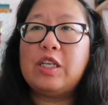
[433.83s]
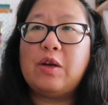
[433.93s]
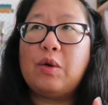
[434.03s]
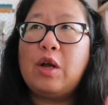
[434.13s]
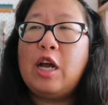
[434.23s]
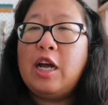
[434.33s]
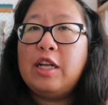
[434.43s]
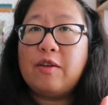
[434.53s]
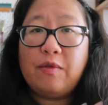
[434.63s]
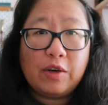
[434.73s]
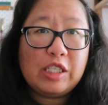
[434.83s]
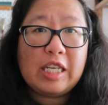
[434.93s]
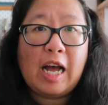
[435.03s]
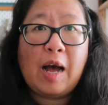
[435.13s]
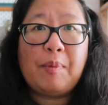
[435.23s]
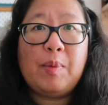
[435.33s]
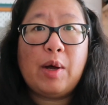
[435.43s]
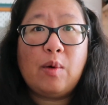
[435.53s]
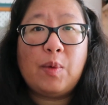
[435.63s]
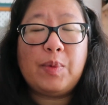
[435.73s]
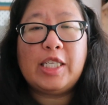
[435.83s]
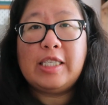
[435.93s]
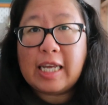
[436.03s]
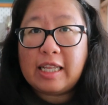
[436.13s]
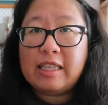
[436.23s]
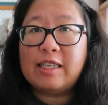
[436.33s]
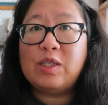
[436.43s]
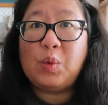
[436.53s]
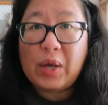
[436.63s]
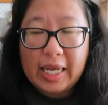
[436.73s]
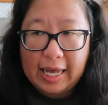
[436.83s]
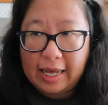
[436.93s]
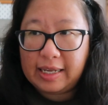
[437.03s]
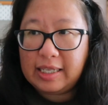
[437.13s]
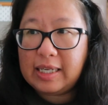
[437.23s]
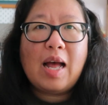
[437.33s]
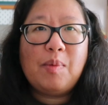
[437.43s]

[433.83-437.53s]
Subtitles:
so the first set of Happy Mail will be sent this weekend.